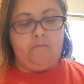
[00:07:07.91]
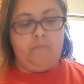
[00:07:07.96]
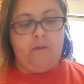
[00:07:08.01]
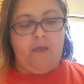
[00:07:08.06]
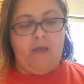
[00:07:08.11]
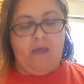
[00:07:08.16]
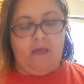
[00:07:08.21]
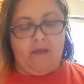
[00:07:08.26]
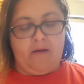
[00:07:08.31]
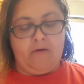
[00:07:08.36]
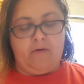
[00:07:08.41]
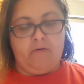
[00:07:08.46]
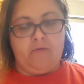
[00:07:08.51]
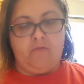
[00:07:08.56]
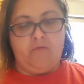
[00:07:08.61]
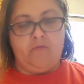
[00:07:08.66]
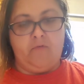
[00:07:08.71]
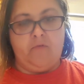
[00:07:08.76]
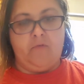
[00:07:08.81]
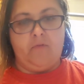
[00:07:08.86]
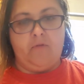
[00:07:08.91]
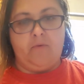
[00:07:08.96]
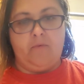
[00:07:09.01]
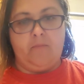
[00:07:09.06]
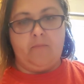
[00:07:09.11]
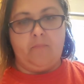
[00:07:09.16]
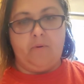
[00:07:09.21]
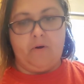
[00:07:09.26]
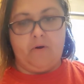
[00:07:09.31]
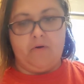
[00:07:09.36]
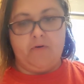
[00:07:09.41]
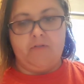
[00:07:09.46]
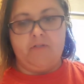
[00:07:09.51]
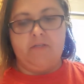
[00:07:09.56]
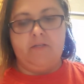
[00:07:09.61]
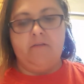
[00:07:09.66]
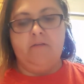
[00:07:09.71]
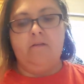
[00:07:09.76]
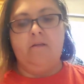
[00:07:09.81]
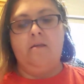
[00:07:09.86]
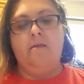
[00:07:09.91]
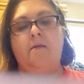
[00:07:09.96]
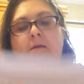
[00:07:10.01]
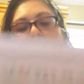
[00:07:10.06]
pattern for the person,